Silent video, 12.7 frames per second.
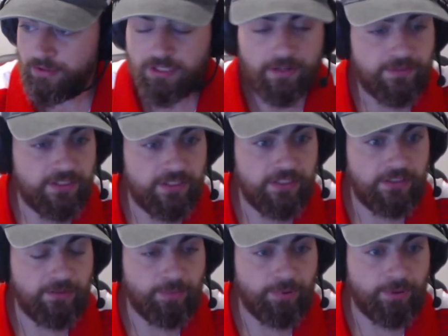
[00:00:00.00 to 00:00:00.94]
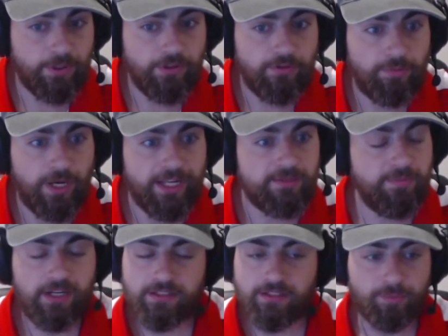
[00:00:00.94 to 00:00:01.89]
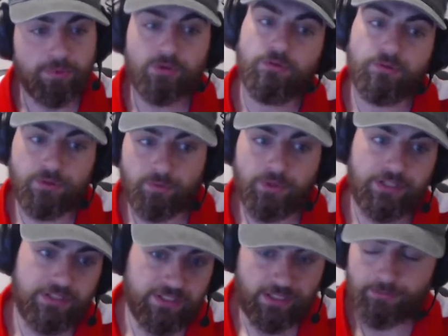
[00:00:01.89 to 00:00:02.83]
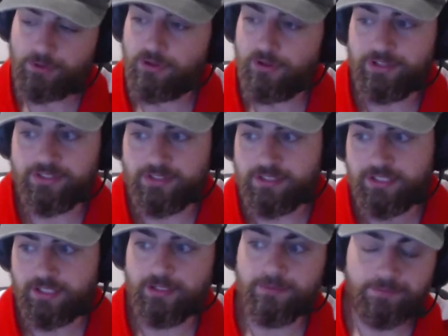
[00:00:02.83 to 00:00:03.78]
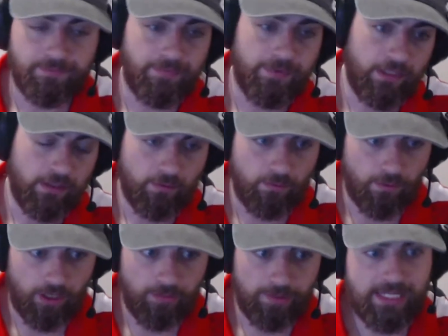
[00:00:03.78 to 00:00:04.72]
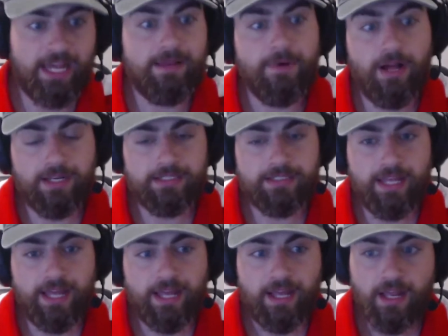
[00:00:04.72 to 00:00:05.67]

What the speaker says: to still improve, but it's better to improve with wins than with losses. So, Wallabies A- there.